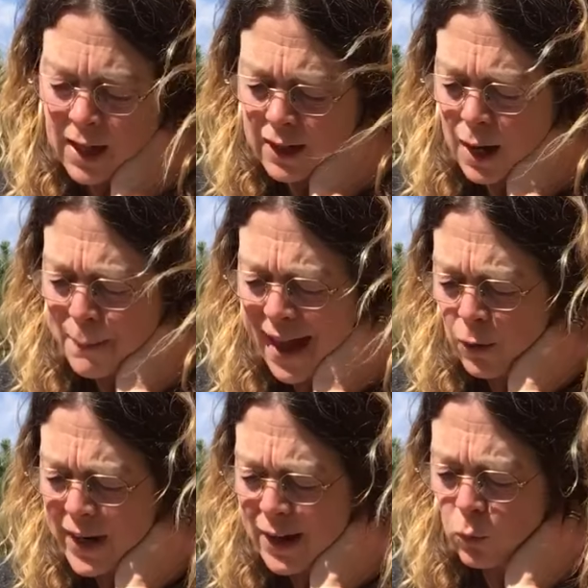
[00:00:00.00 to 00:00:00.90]
"Come
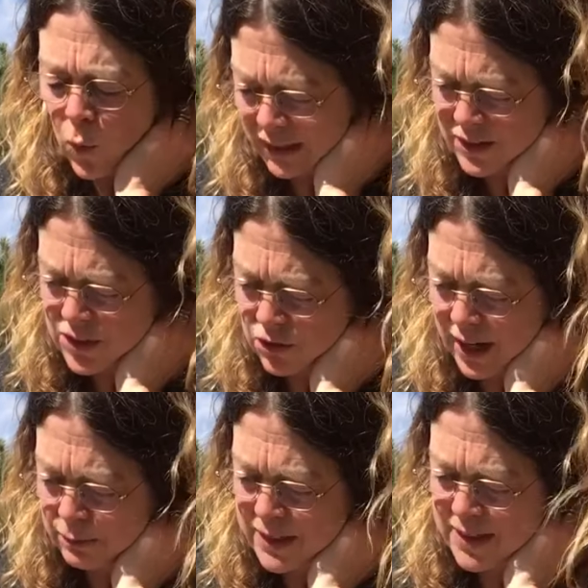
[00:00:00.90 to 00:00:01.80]
out at once,"
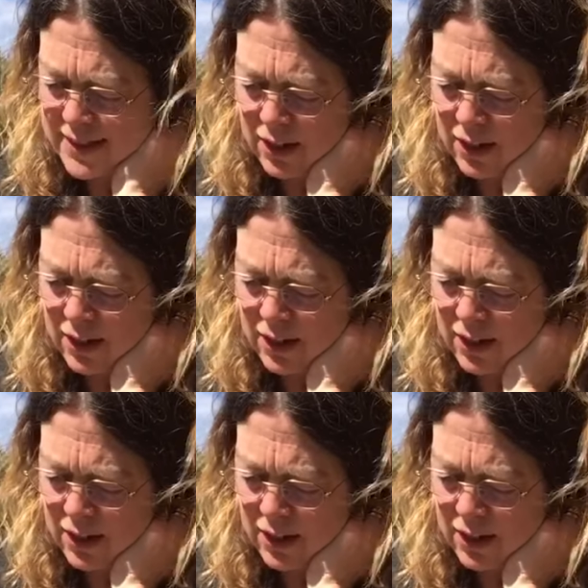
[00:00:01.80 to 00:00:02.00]
cried Mrs.